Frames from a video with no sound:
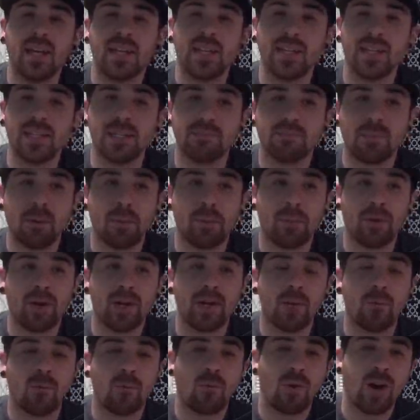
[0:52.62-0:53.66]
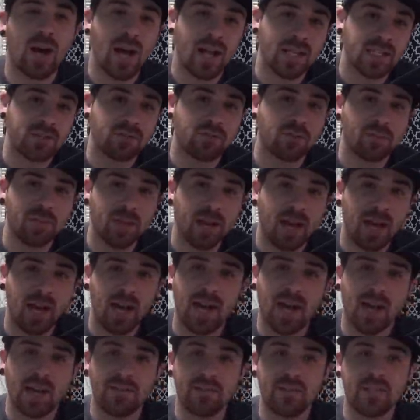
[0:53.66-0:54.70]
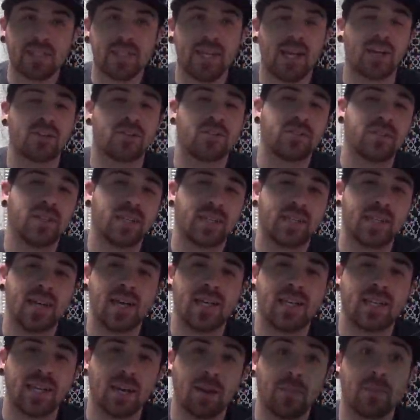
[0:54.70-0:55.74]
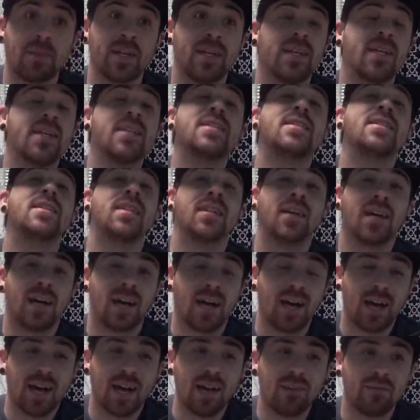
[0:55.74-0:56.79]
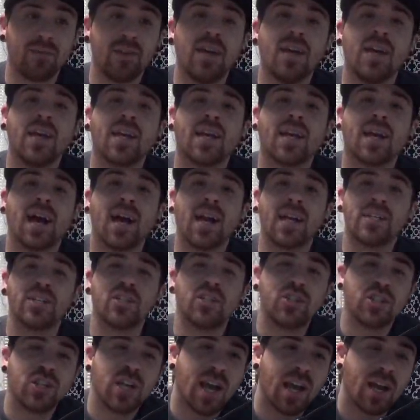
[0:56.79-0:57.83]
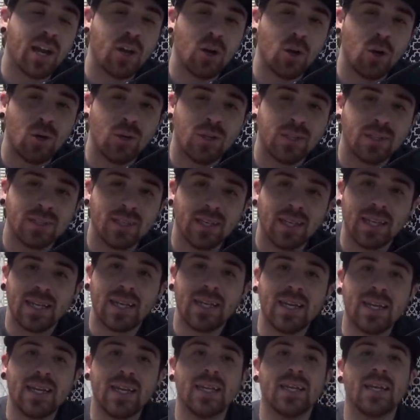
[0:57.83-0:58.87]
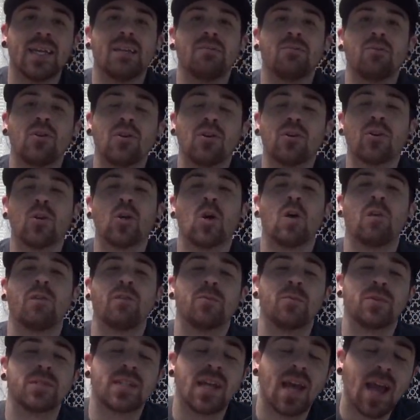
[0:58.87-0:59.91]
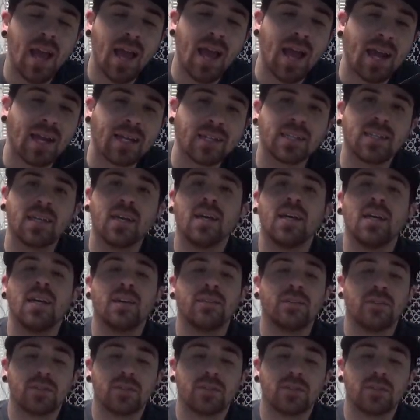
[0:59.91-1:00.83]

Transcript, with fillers: is my buddy Watts from The Hive. He's actually the guy that got me into The Hive, got his channel deleted. We don't know if it was hacked, if